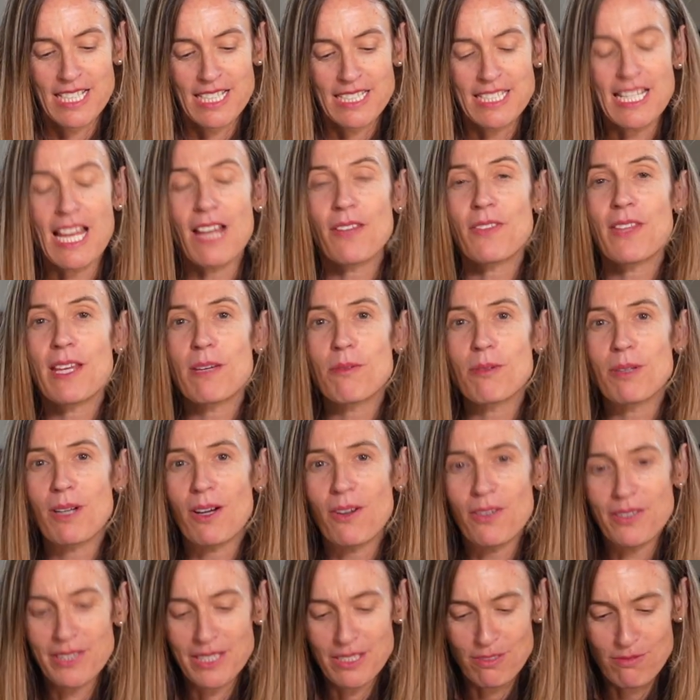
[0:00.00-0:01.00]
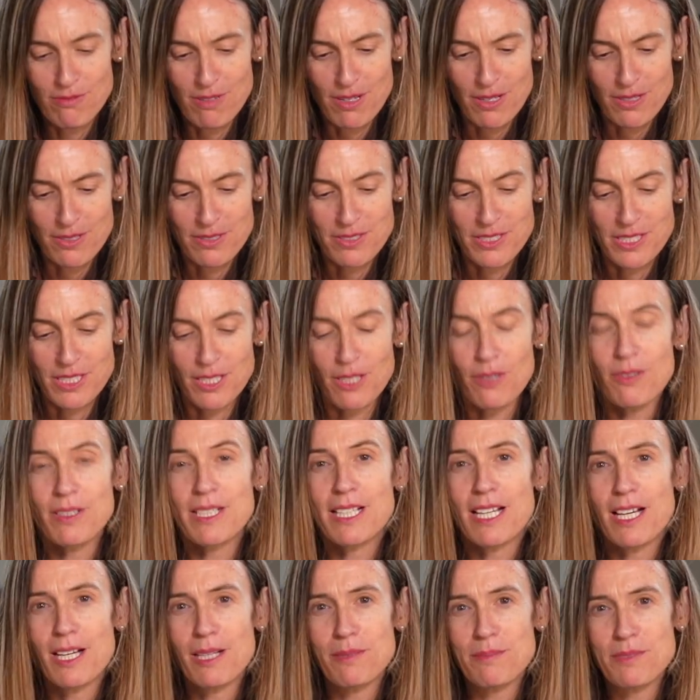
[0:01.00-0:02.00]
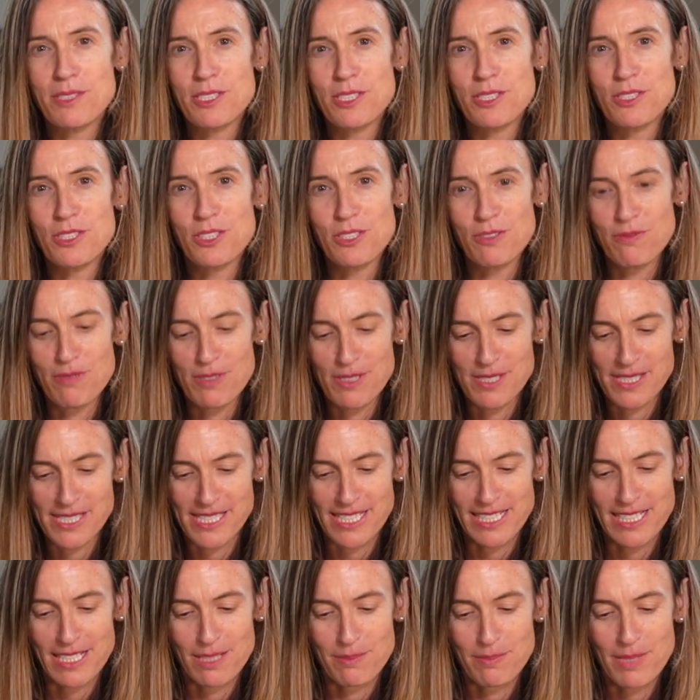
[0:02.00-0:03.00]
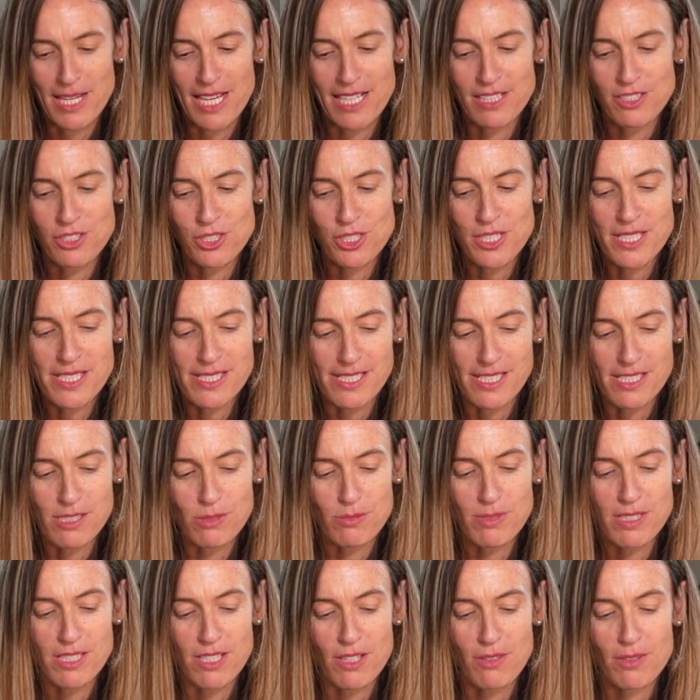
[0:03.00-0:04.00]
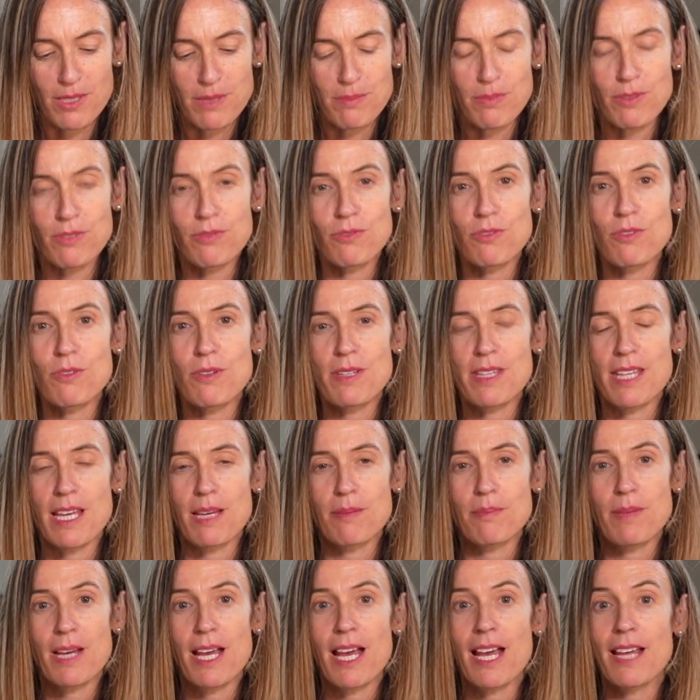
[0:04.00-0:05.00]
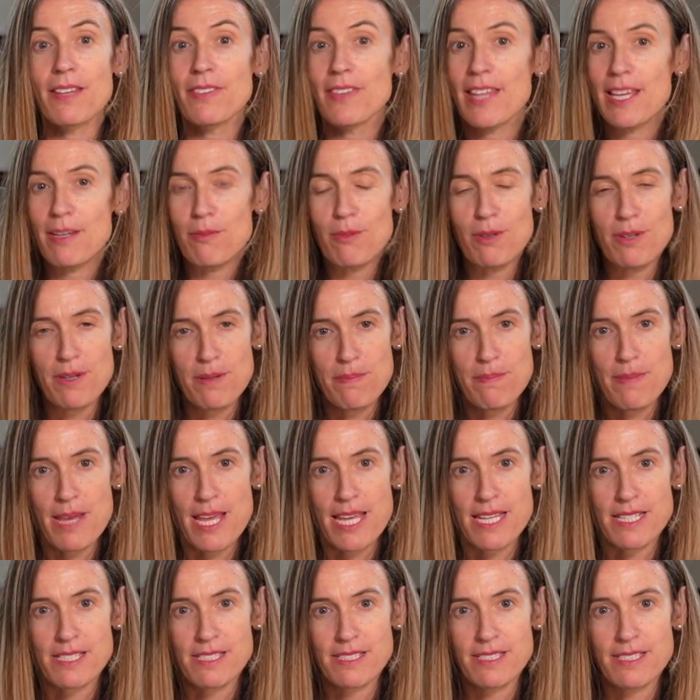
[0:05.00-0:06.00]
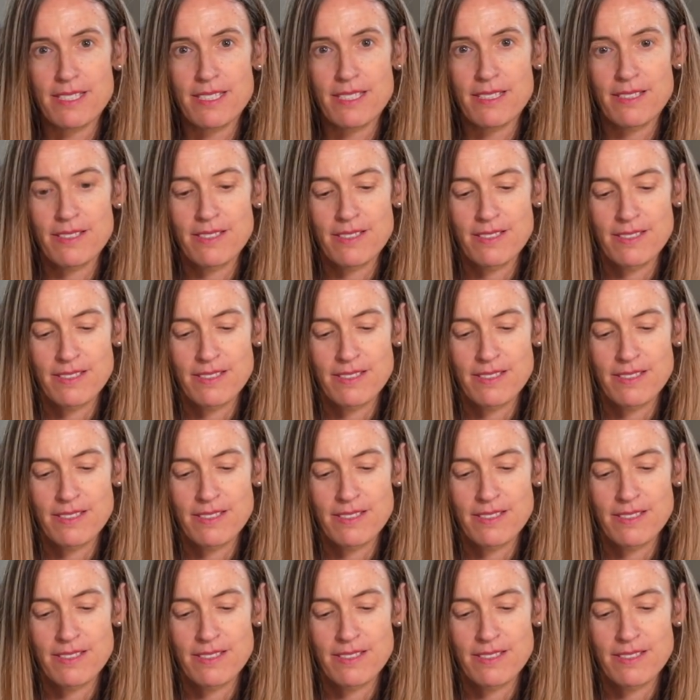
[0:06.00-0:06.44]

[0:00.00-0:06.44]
Now they were on the road going up to Jerusalem, and Jesus was going before them, and they were amazed.